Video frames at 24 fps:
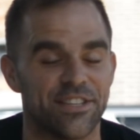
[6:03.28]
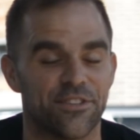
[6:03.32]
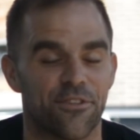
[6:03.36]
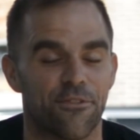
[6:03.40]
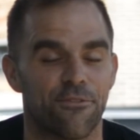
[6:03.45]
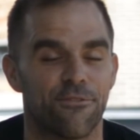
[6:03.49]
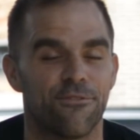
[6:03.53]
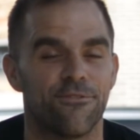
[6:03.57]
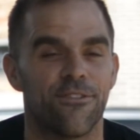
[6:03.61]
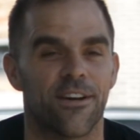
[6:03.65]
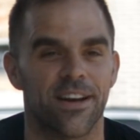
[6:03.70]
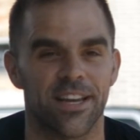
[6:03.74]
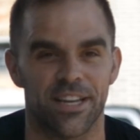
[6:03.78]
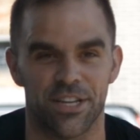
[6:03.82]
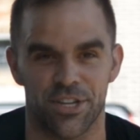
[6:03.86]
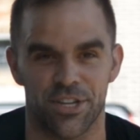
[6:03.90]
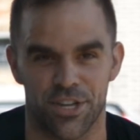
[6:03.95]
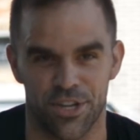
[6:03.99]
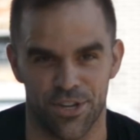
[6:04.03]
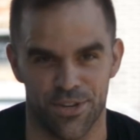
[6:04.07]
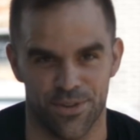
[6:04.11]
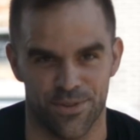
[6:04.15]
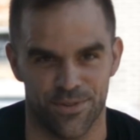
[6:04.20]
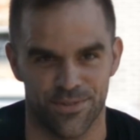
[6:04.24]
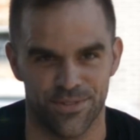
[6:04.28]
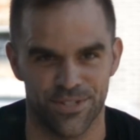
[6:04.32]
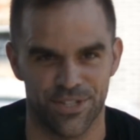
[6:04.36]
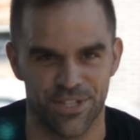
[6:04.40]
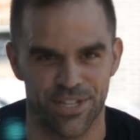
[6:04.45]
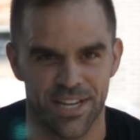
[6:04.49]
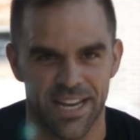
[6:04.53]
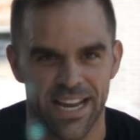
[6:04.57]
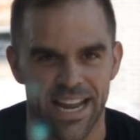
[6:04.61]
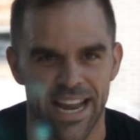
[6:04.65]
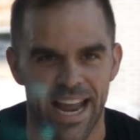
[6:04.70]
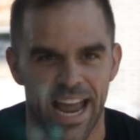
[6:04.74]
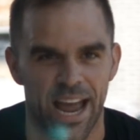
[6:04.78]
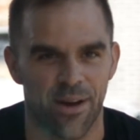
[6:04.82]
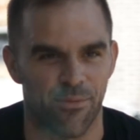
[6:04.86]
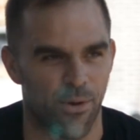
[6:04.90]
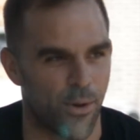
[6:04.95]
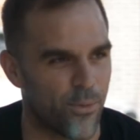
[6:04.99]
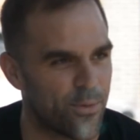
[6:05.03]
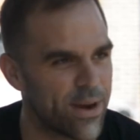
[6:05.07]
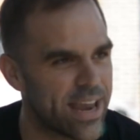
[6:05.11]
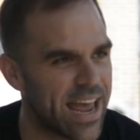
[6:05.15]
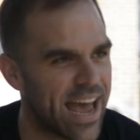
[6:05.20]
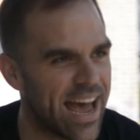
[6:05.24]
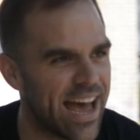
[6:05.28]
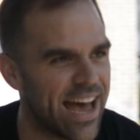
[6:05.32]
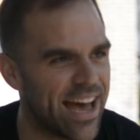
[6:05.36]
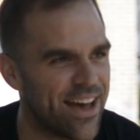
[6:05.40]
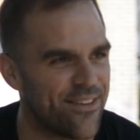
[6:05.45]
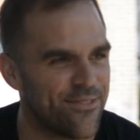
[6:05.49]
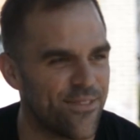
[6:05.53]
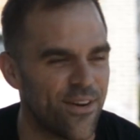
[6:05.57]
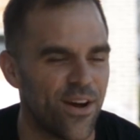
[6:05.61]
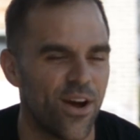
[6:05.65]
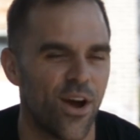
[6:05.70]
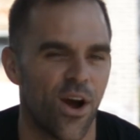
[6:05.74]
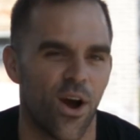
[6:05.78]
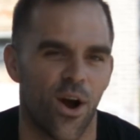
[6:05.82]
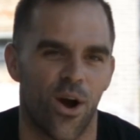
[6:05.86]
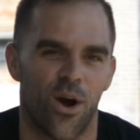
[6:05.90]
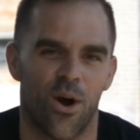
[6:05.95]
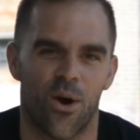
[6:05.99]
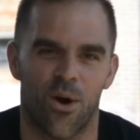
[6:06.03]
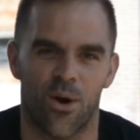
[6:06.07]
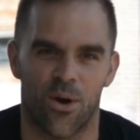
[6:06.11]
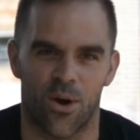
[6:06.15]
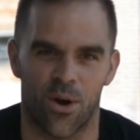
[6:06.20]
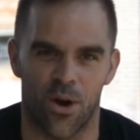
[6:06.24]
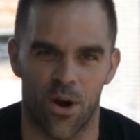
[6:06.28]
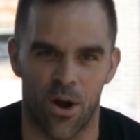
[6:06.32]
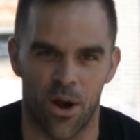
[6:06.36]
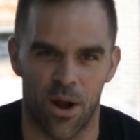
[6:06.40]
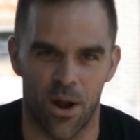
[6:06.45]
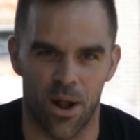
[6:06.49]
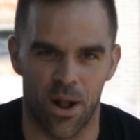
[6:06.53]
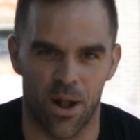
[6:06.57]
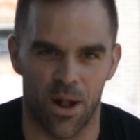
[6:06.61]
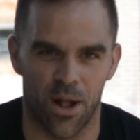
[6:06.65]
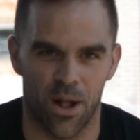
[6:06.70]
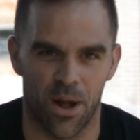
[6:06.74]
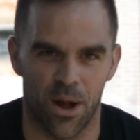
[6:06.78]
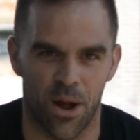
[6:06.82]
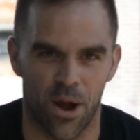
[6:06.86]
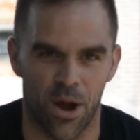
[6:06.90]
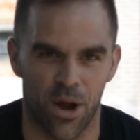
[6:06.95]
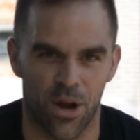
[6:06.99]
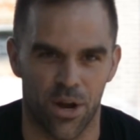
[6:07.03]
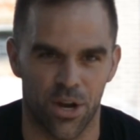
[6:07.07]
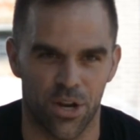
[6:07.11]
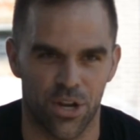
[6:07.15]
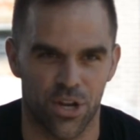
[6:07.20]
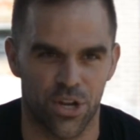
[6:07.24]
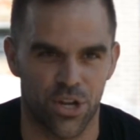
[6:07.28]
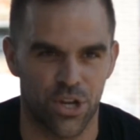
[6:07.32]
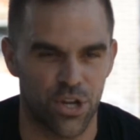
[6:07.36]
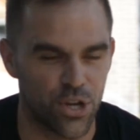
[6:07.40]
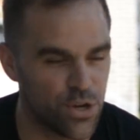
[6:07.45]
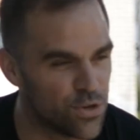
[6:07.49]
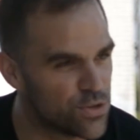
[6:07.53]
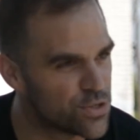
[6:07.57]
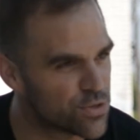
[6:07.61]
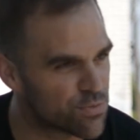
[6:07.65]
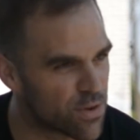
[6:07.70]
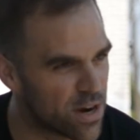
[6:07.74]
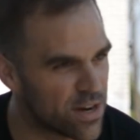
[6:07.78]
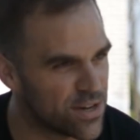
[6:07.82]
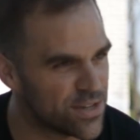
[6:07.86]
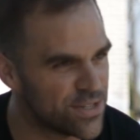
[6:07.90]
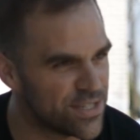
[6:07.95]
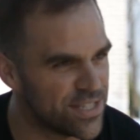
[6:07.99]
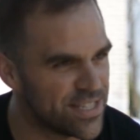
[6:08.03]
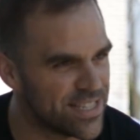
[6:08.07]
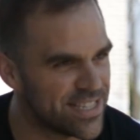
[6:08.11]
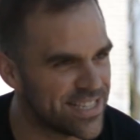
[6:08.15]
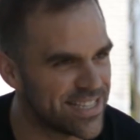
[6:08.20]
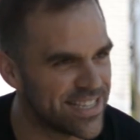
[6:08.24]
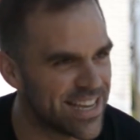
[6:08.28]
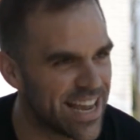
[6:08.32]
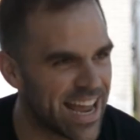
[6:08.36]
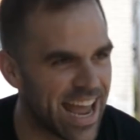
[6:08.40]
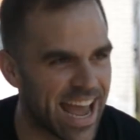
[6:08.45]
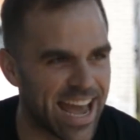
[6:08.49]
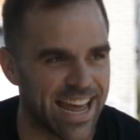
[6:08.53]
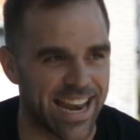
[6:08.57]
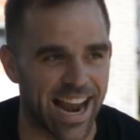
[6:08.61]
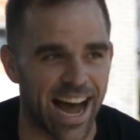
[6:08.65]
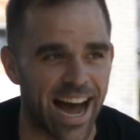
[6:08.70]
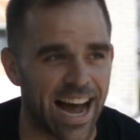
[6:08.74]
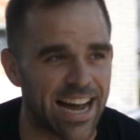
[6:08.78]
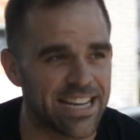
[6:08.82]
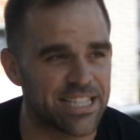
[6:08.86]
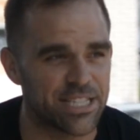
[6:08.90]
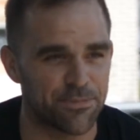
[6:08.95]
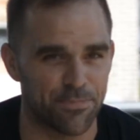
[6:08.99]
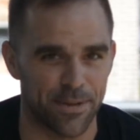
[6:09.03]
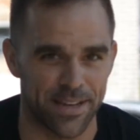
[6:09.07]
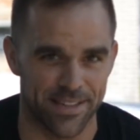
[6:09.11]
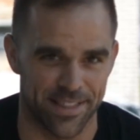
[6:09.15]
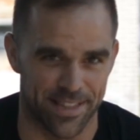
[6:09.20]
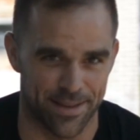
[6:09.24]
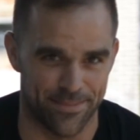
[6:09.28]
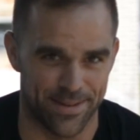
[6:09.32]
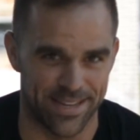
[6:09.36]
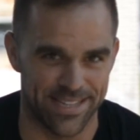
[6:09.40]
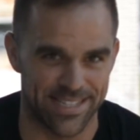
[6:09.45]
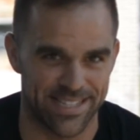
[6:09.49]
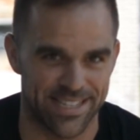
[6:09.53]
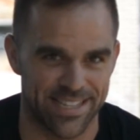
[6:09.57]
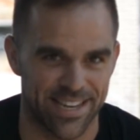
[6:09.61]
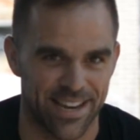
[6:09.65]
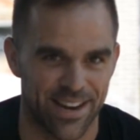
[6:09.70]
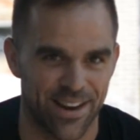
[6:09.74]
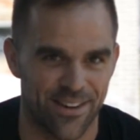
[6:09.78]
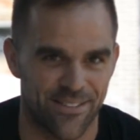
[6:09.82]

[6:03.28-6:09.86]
is fucking huge, and what we have are huge roads and high speed limits.